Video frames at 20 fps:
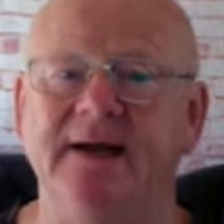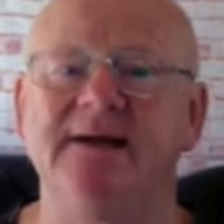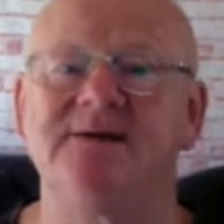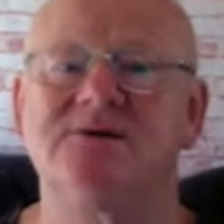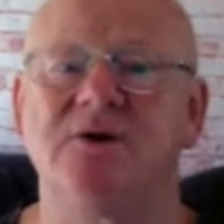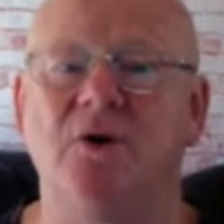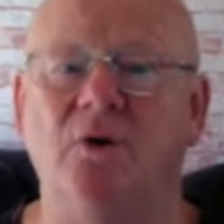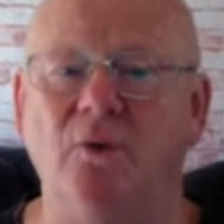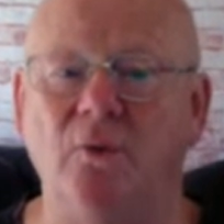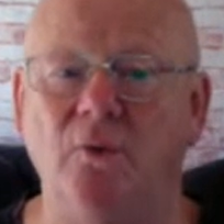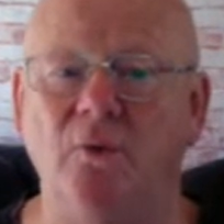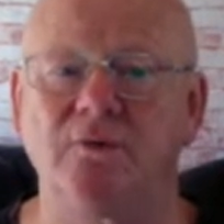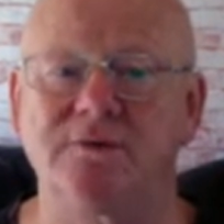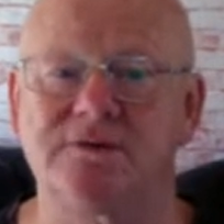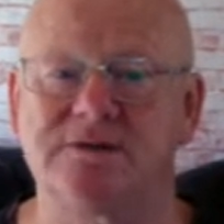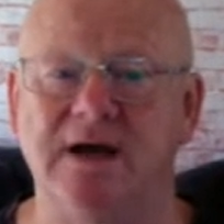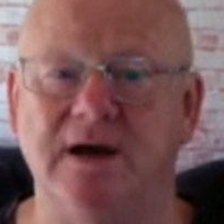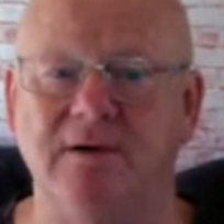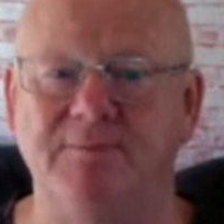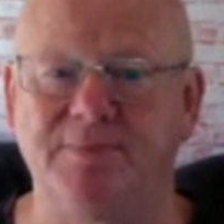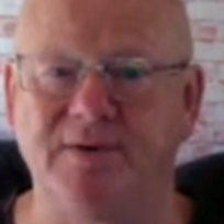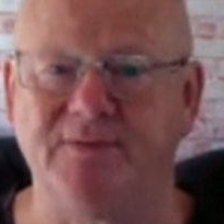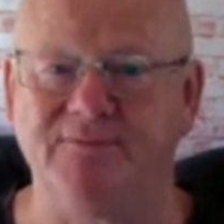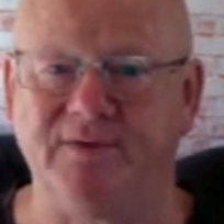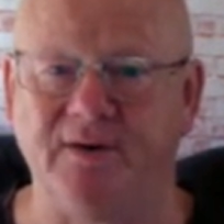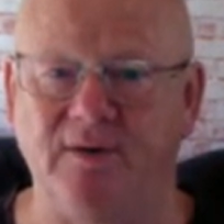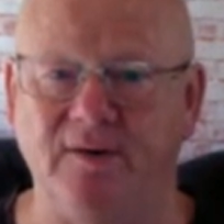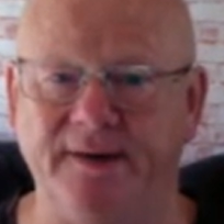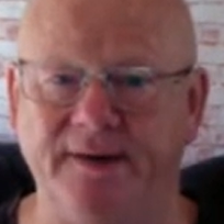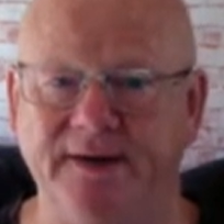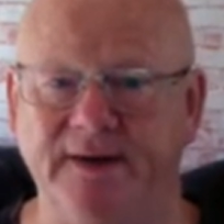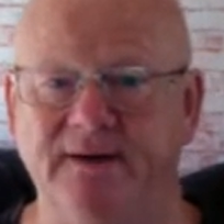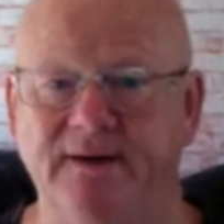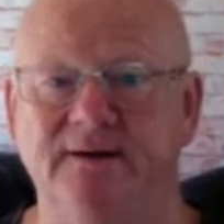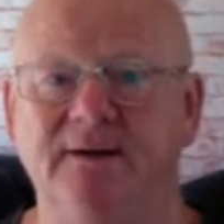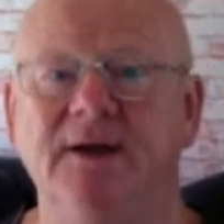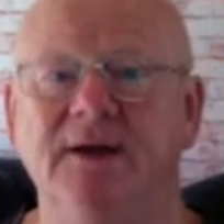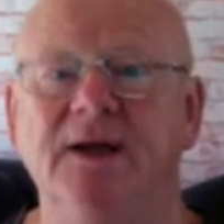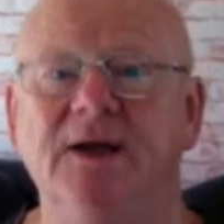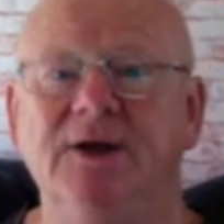is also
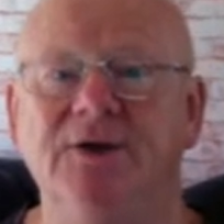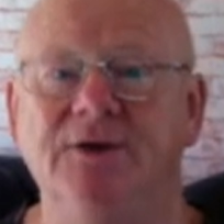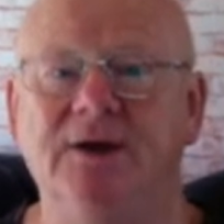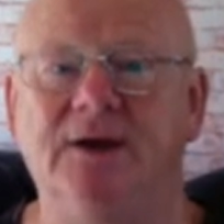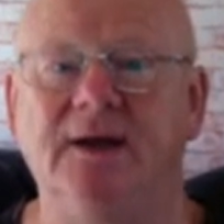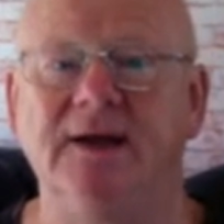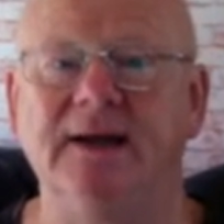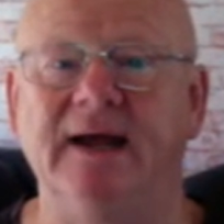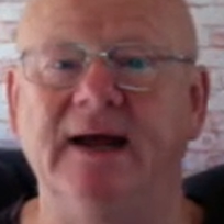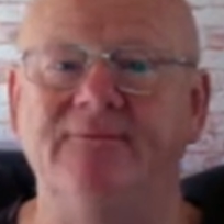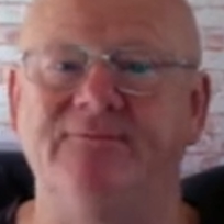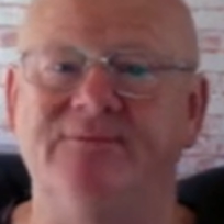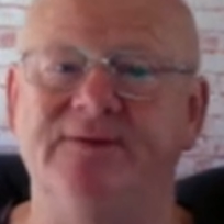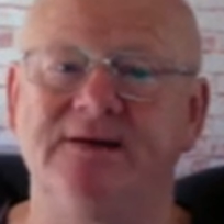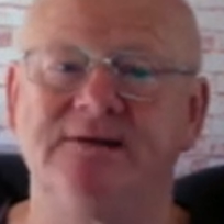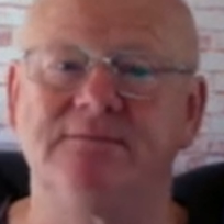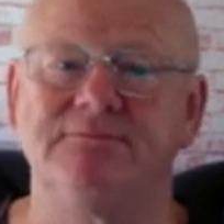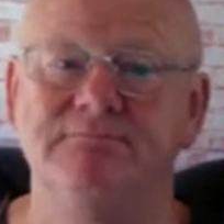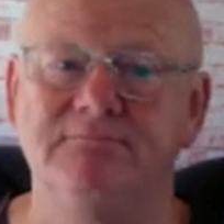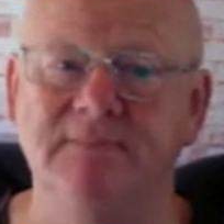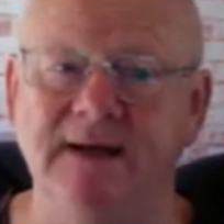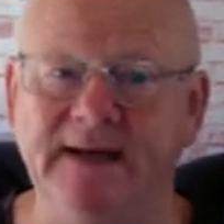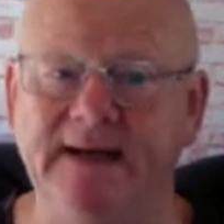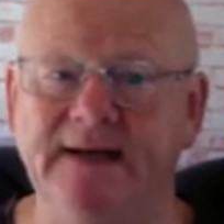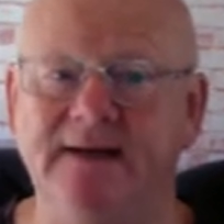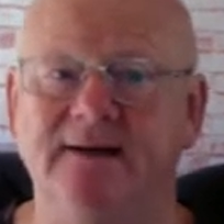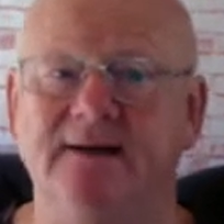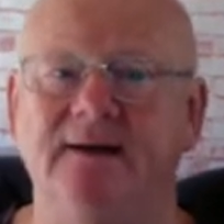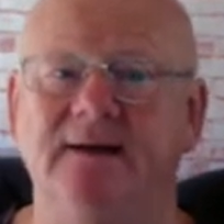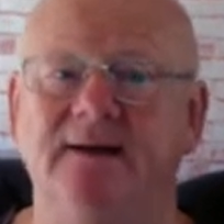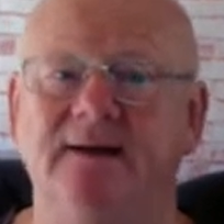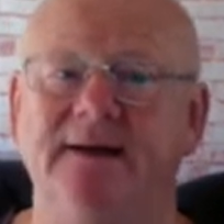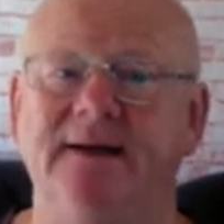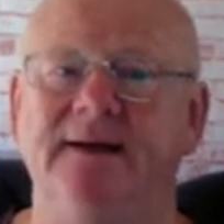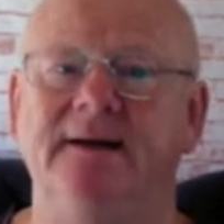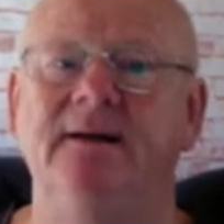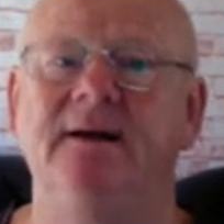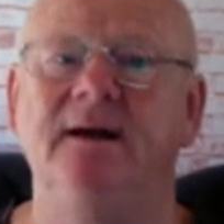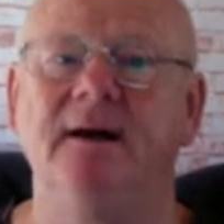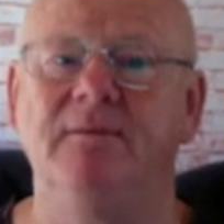provided. You can have this mean and
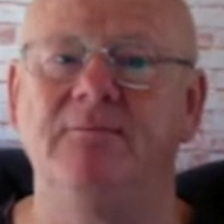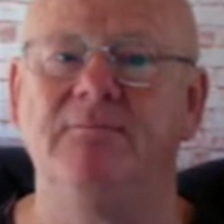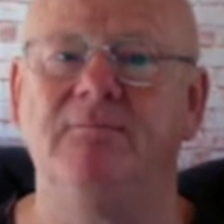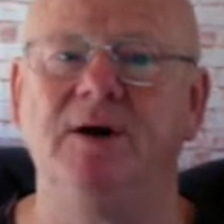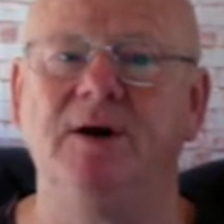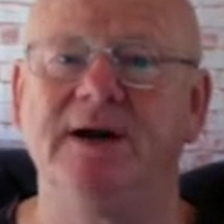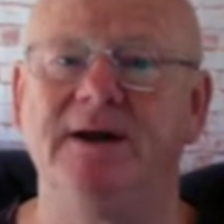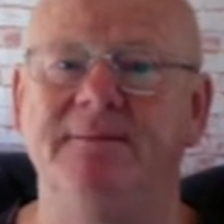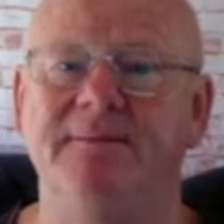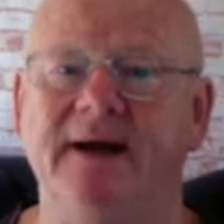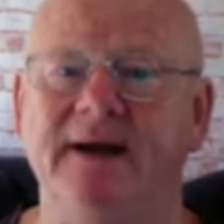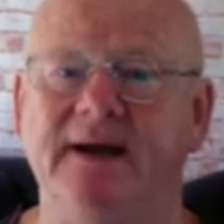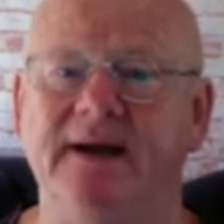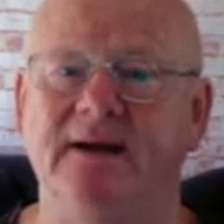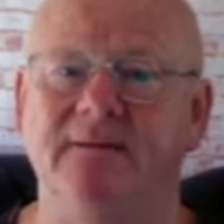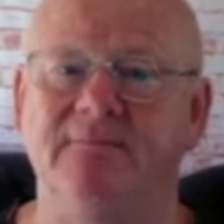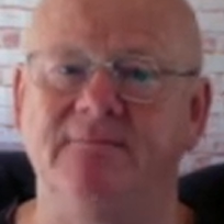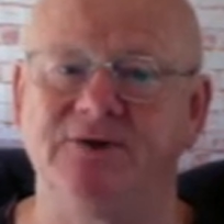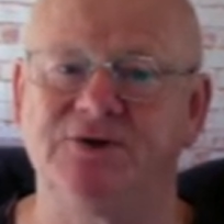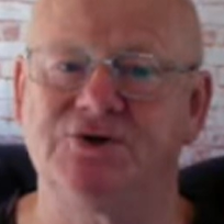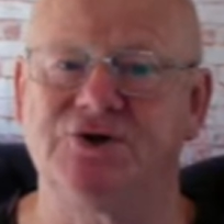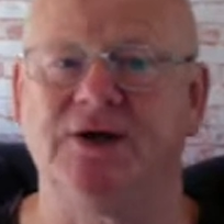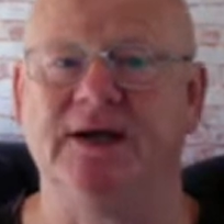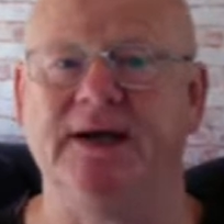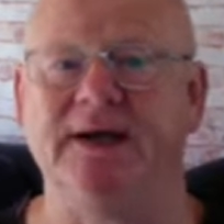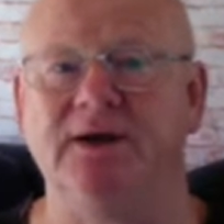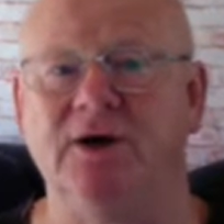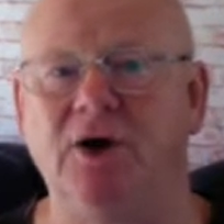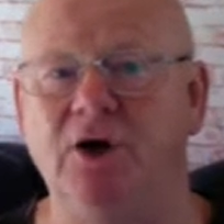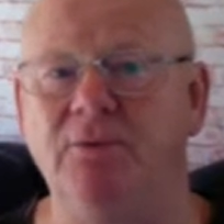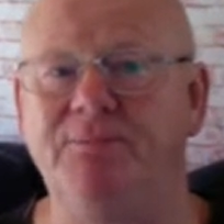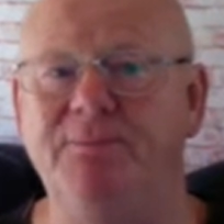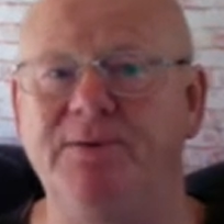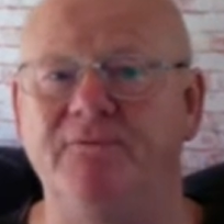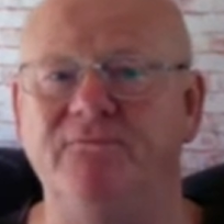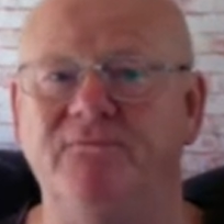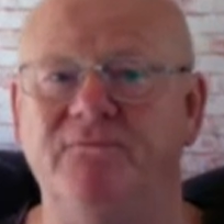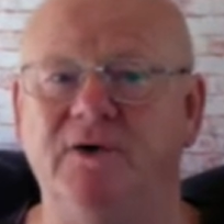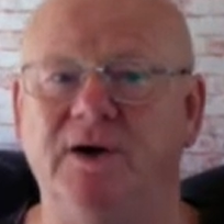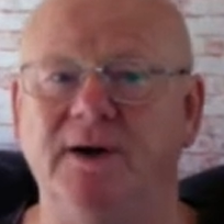lean money making machine up
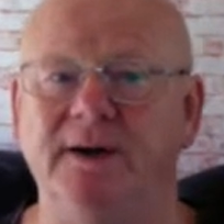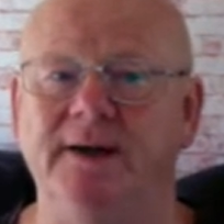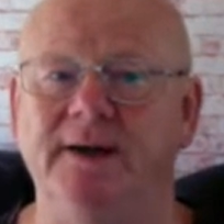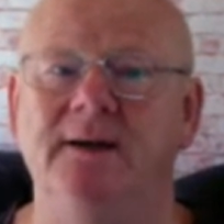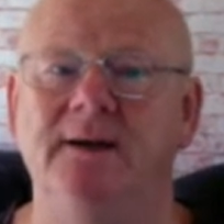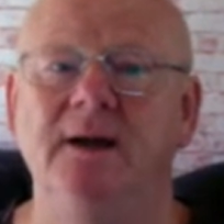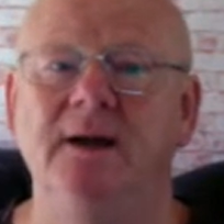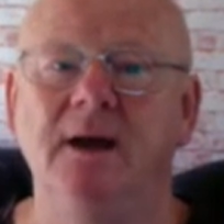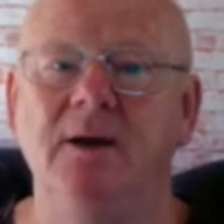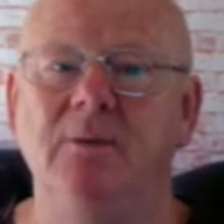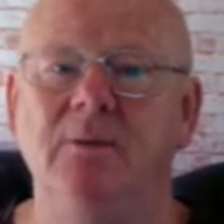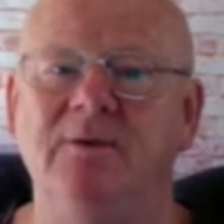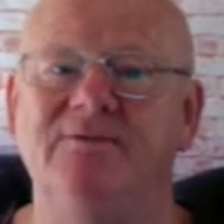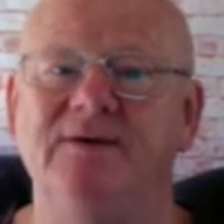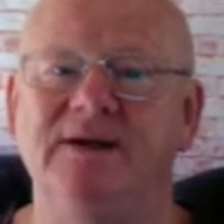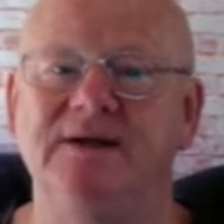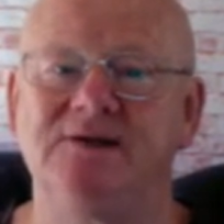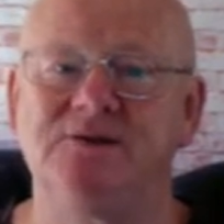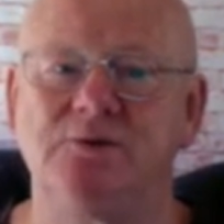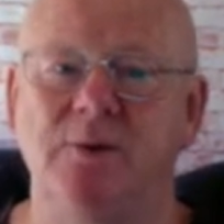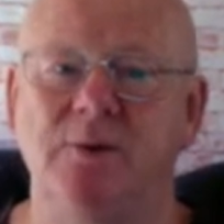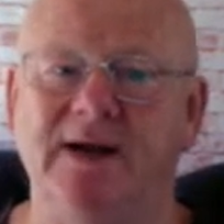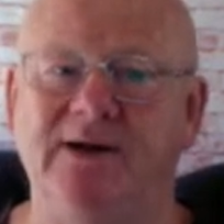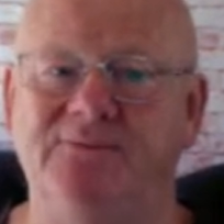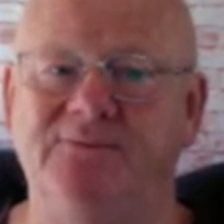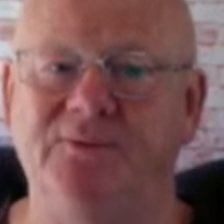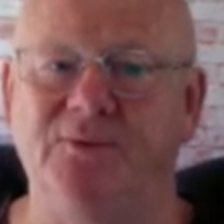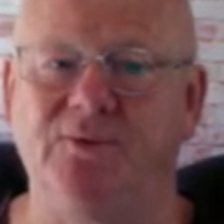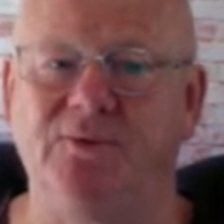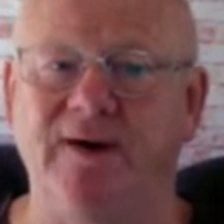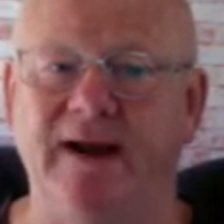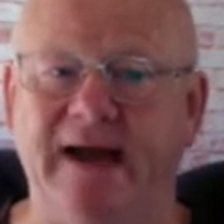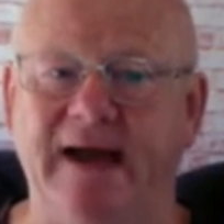and running within 24